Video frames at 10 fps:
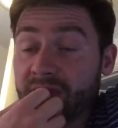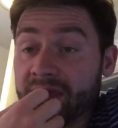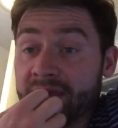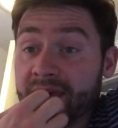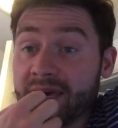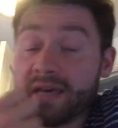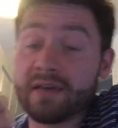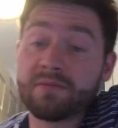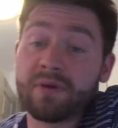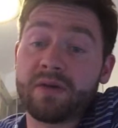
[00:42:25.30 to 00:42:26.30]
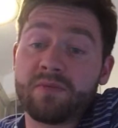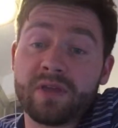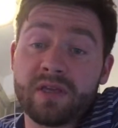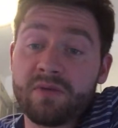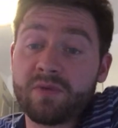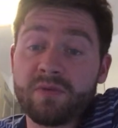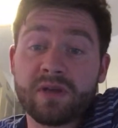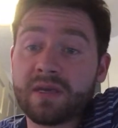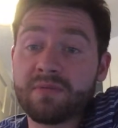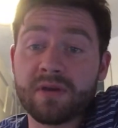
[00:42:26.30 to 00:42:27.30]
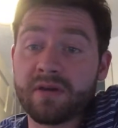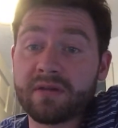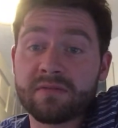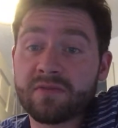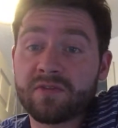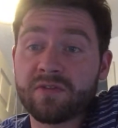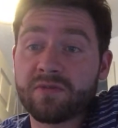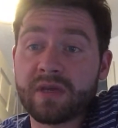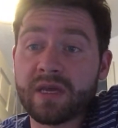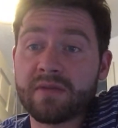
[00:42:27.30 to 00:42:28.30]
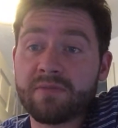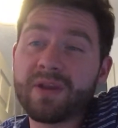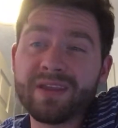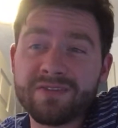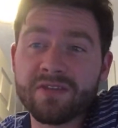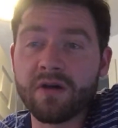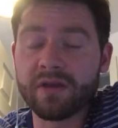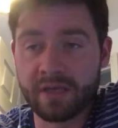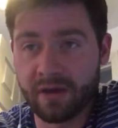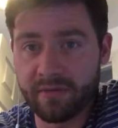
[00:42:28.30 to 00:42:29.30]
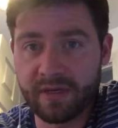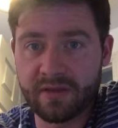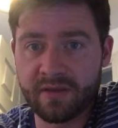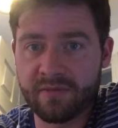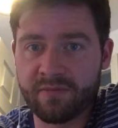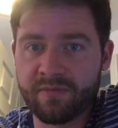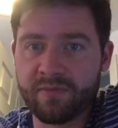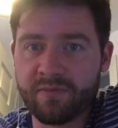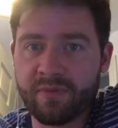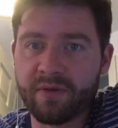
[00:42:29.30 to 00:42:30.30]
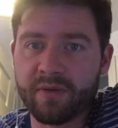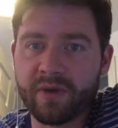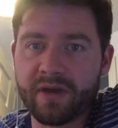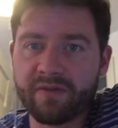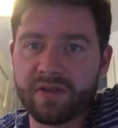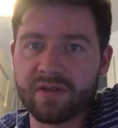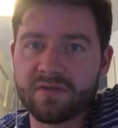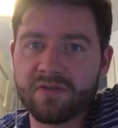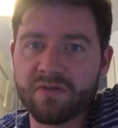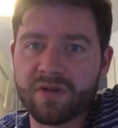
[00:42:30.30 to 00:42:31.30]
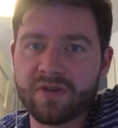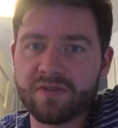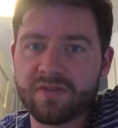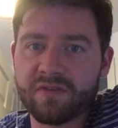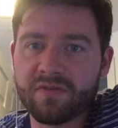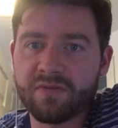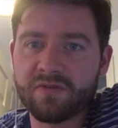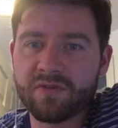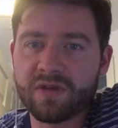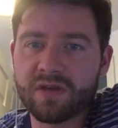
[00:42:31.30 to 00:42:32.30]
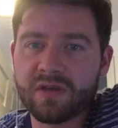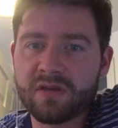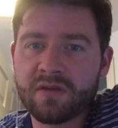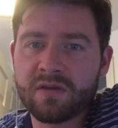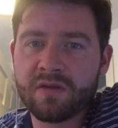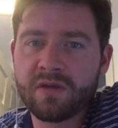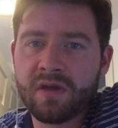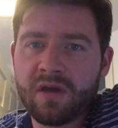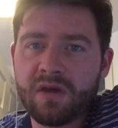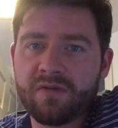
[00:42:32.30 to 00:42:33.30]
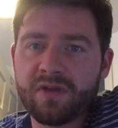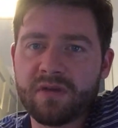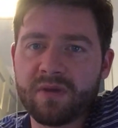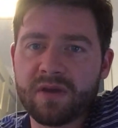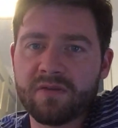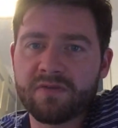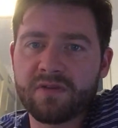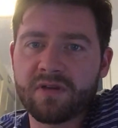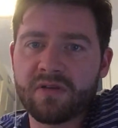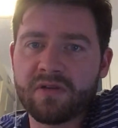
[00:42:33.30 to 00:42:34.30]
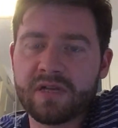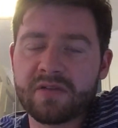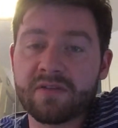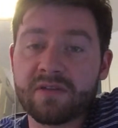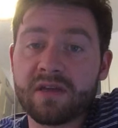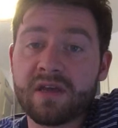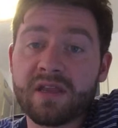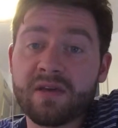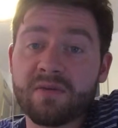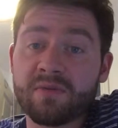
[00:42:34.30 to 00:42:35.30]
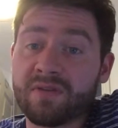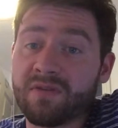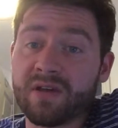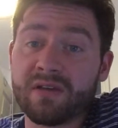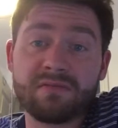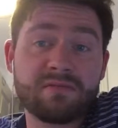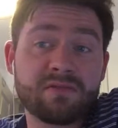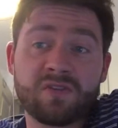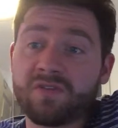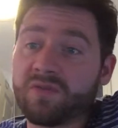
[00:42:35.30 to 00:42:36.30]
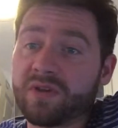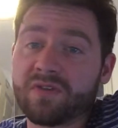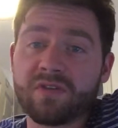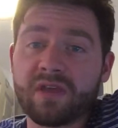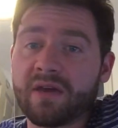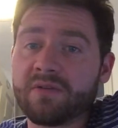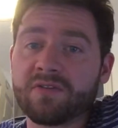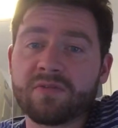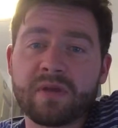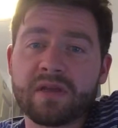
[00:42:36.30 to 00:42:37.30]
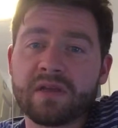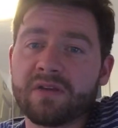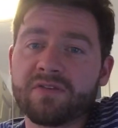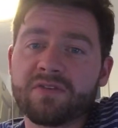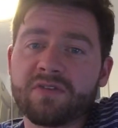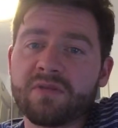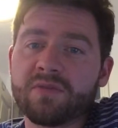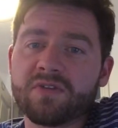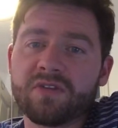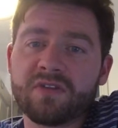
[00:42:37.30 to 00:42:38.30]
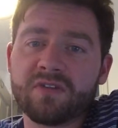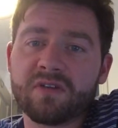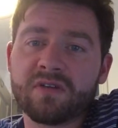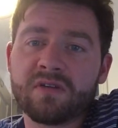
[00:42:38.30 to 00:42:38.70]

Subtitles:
yeah, but we want to keep it going as long as we can. But it's not, I mean, bearing in mind we have other careers and stuff that we're trying to hopefully get big enough to hire an editor. Yeah, that would be great, because if we could do that, it would just make life so much easier.